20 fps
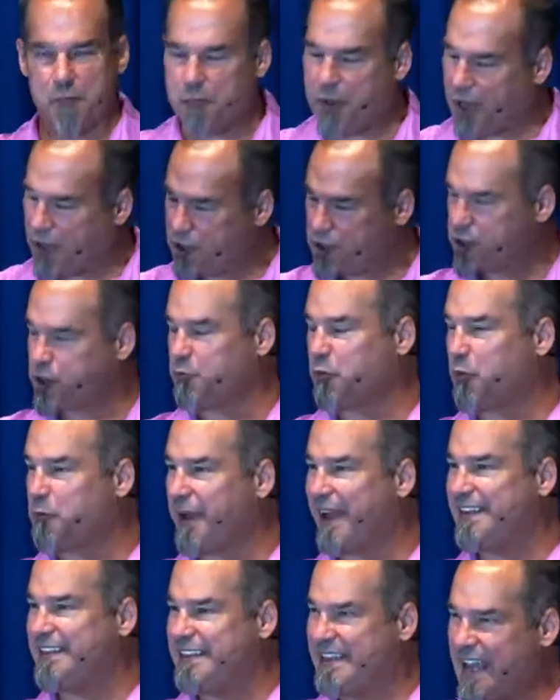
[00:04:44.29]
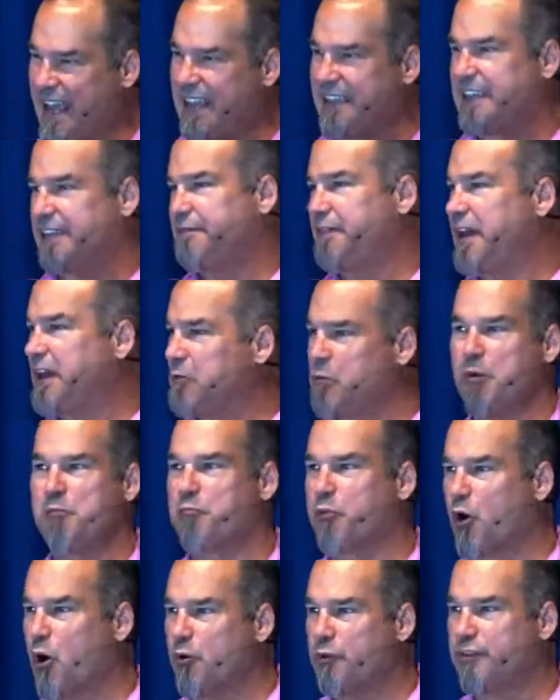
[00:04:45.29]
punishable by death if anyone
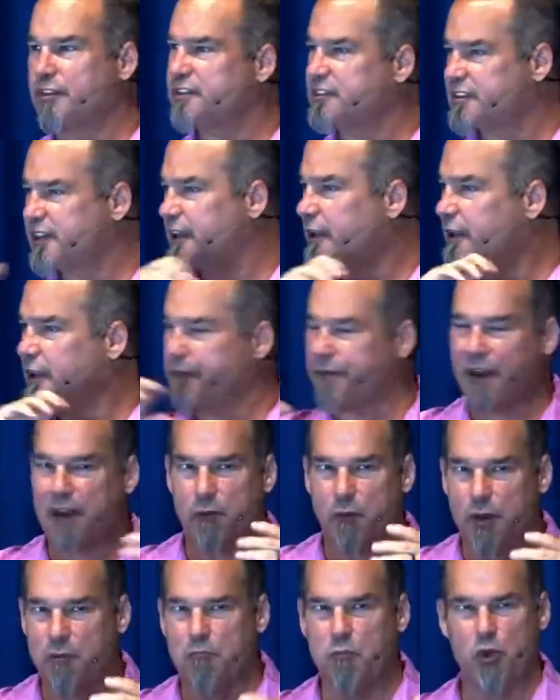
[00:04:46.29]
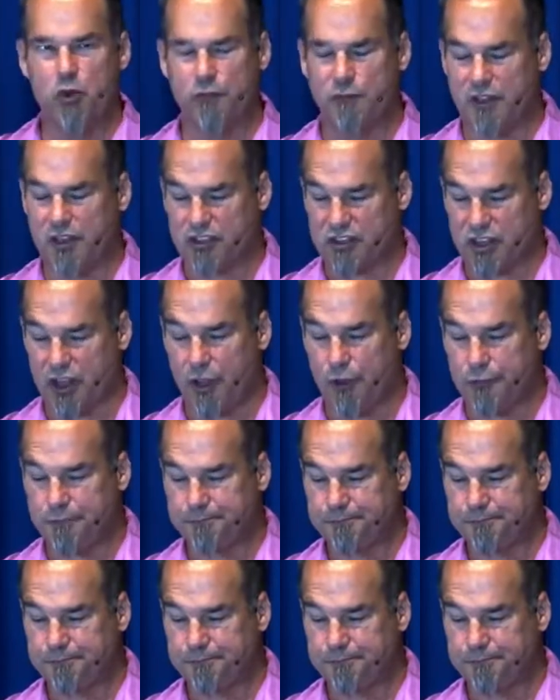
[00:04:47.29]
broke the seal, if anyone moved the stone.